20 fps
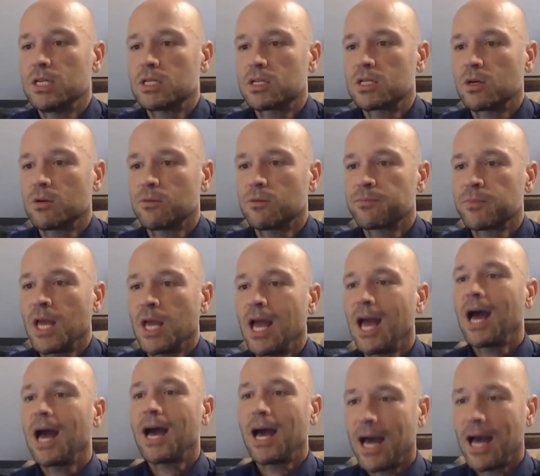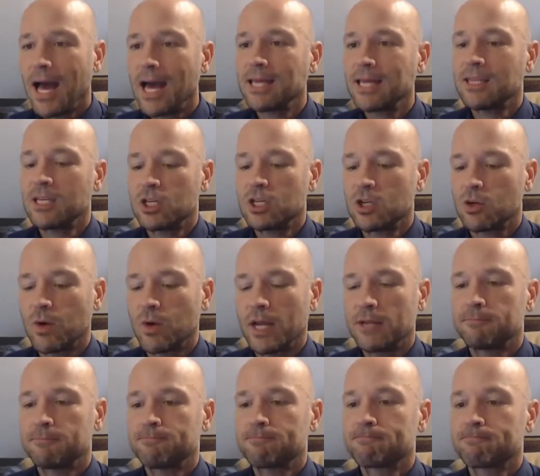So Yeah, I agree,
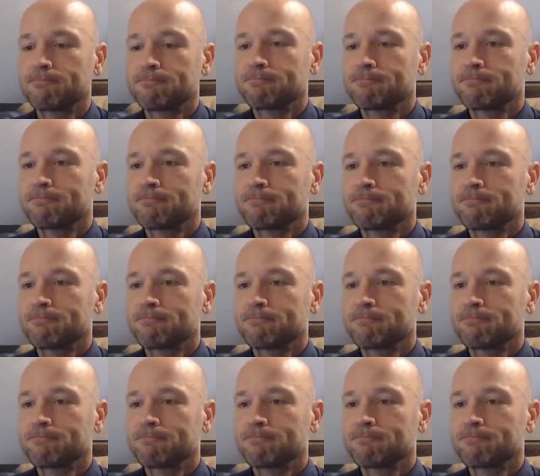100%.